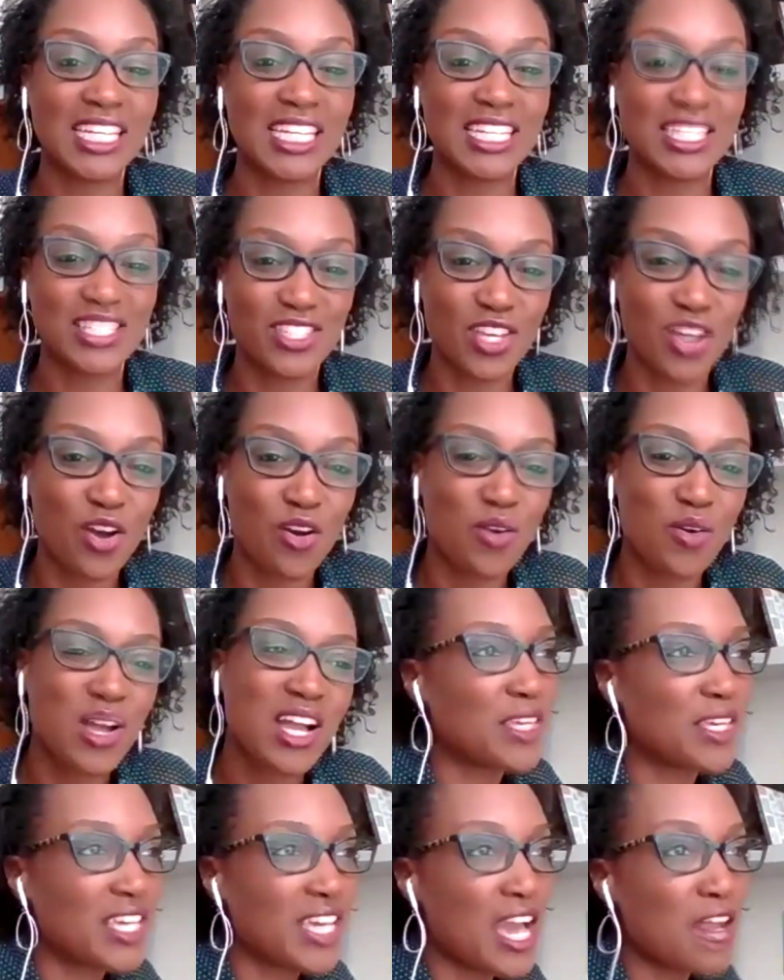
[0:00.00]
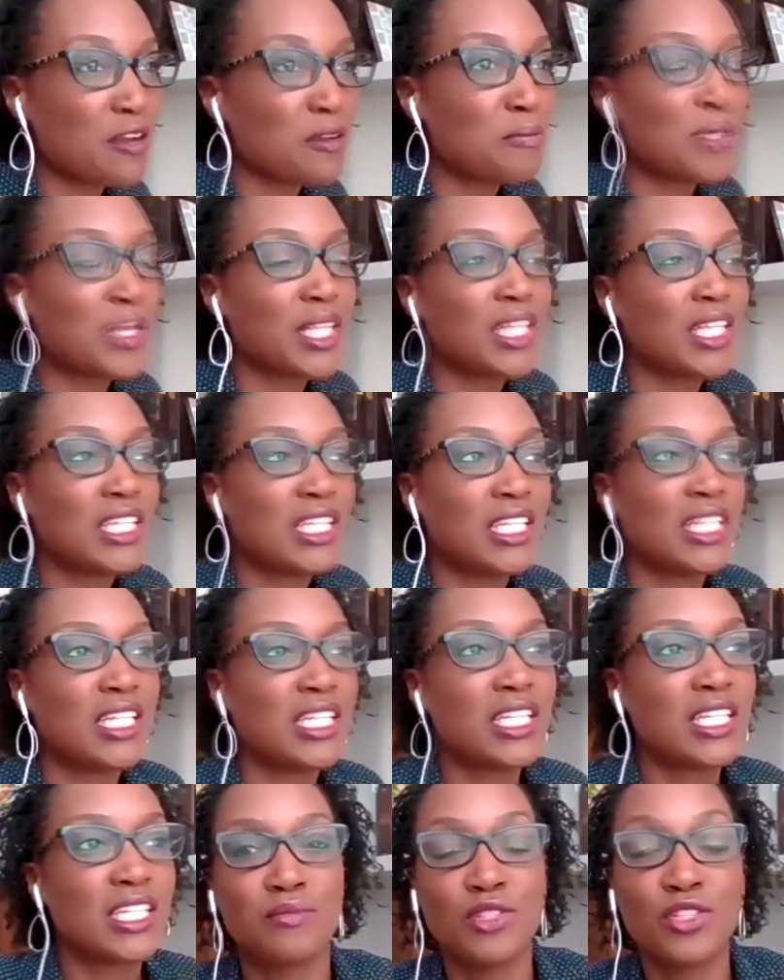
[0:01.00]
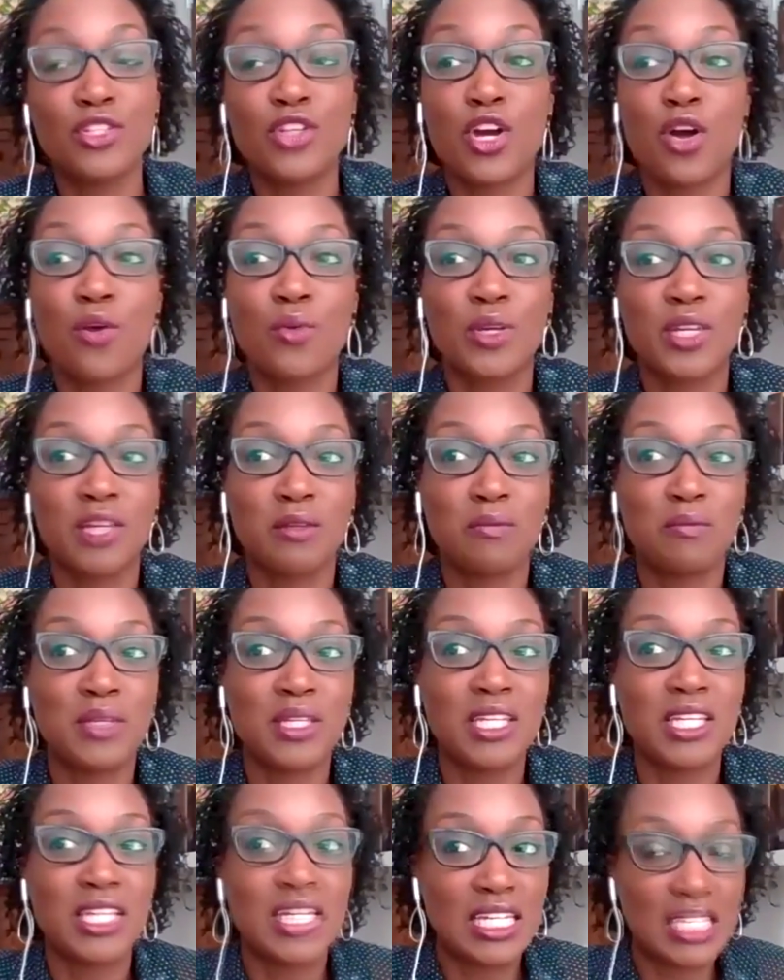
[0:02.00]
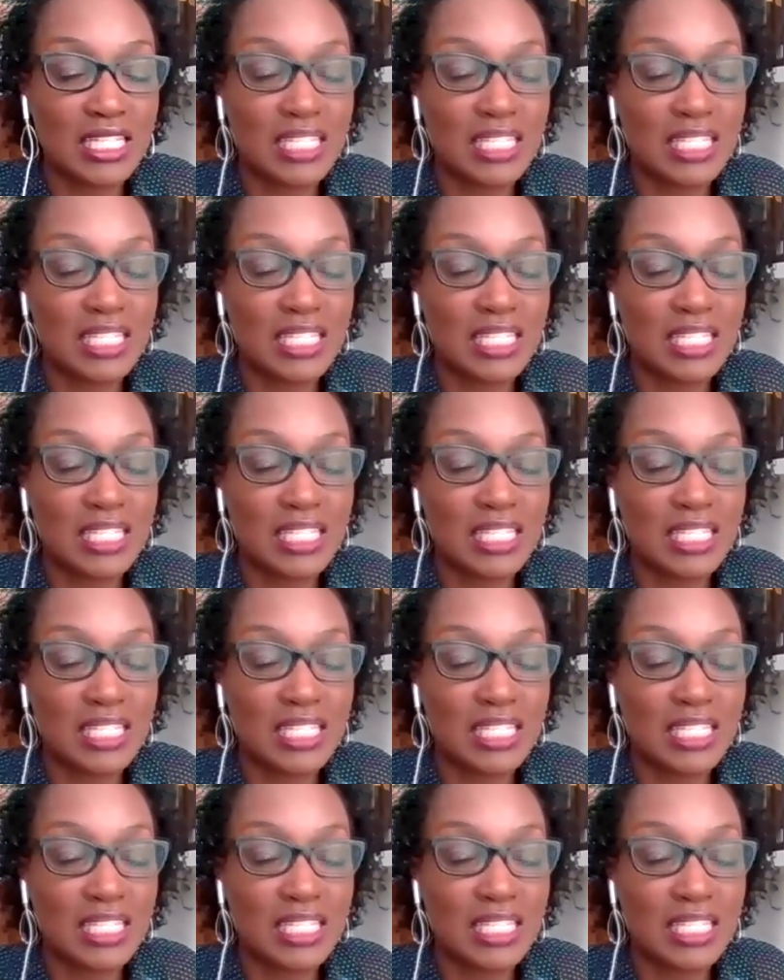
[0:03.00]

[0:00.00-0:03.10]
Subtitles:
And so the accountability, you know, can be,